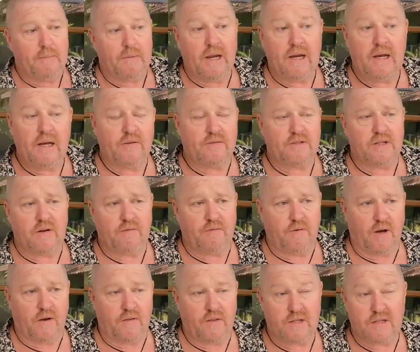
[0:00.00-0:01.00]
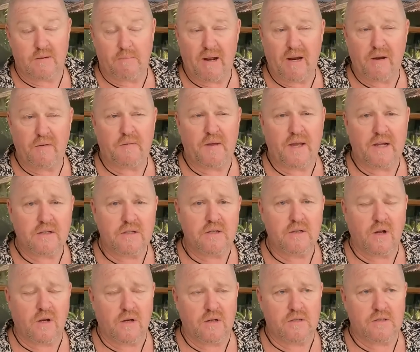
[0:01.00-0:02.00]
he lives in a villa that's about
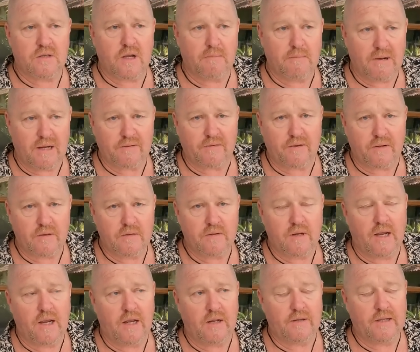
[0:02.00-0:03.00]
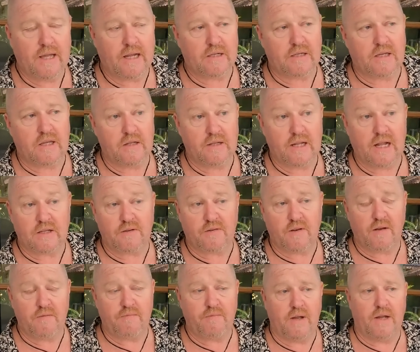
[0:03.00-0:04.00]
$1,000 a month, and that's
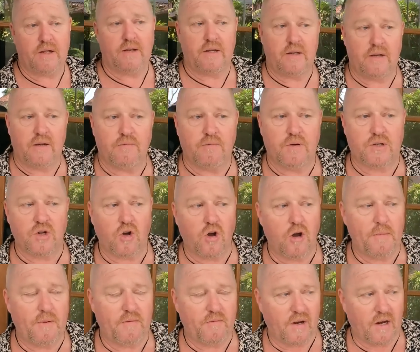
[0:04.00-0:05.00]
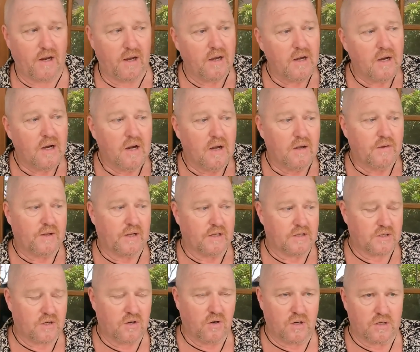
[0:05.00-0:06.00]
a retirement villa
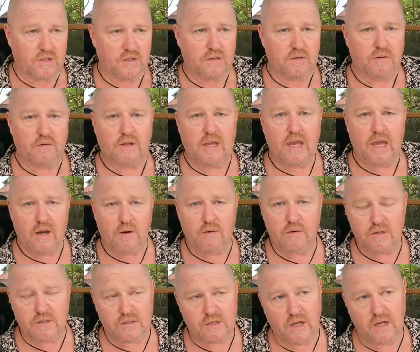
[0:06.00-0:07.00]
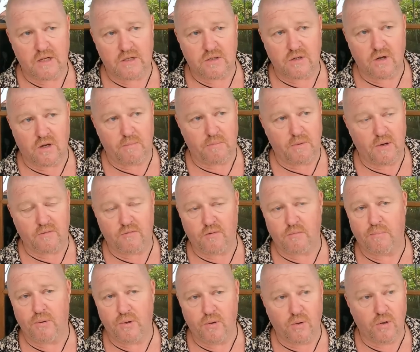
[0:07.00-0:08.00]
that's got carers, it's got a
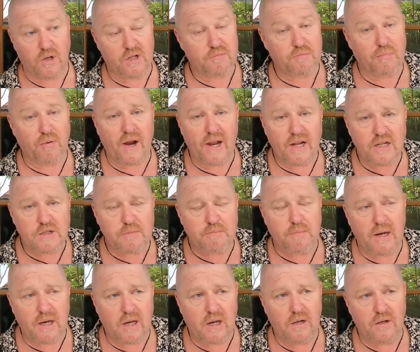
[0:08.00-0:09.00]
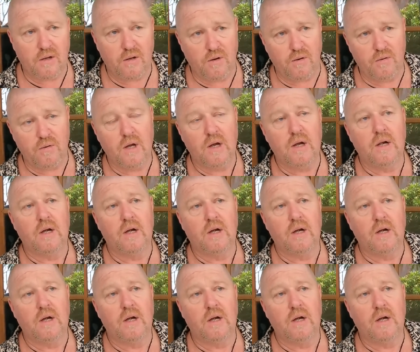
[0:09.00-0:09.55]
beautiful pool, it's brand spanking new.